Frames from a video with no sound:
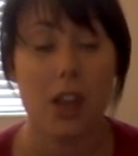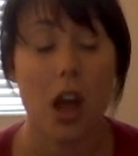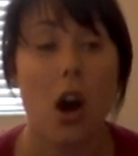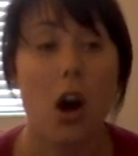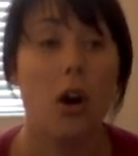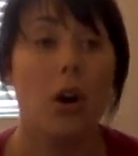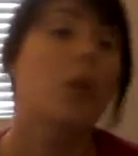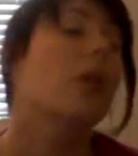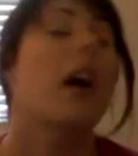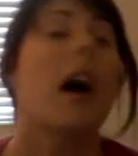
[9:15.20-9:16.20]

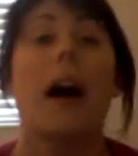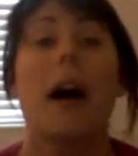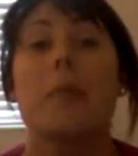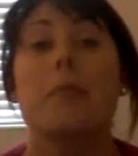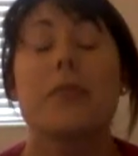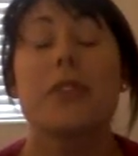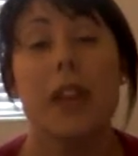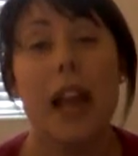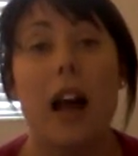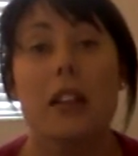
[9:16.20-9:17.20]
So
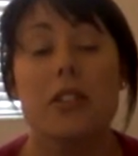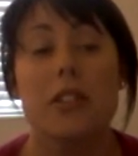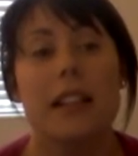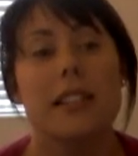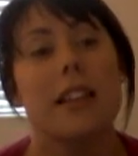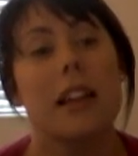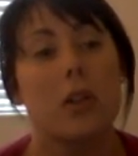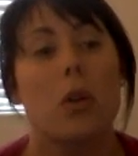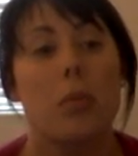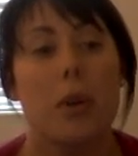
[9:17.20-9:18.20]
that's like
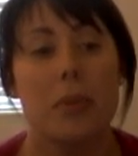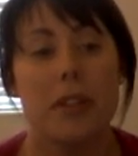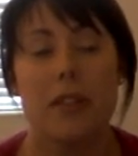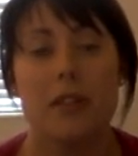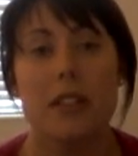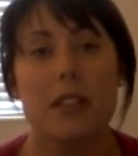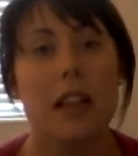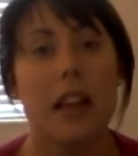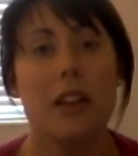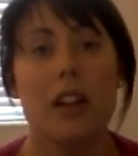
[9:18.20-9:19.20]
the whole purpose of it is,
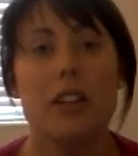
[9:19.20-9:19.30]
I